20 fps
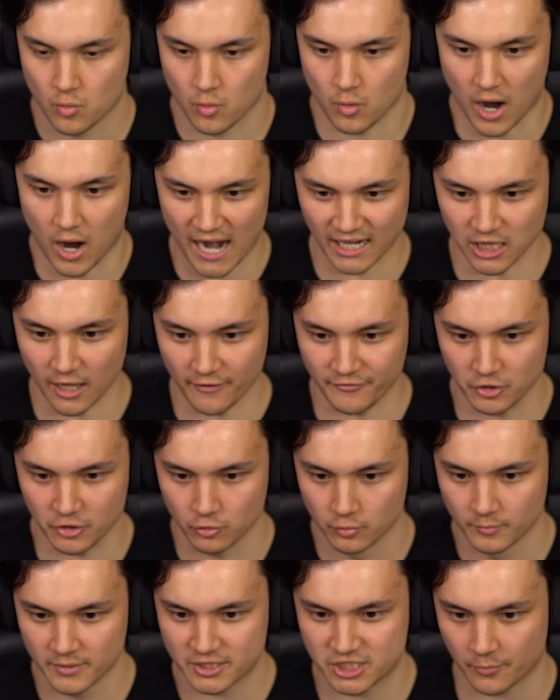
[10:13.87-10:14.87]
I love you,
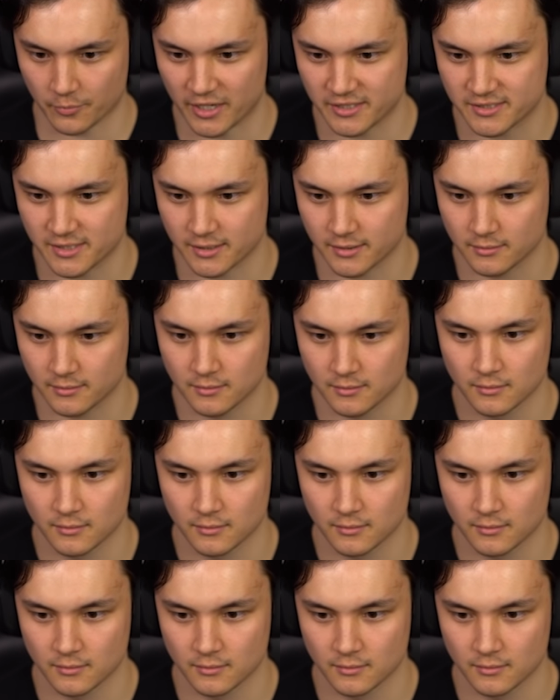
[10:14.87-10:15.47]
Mr. President.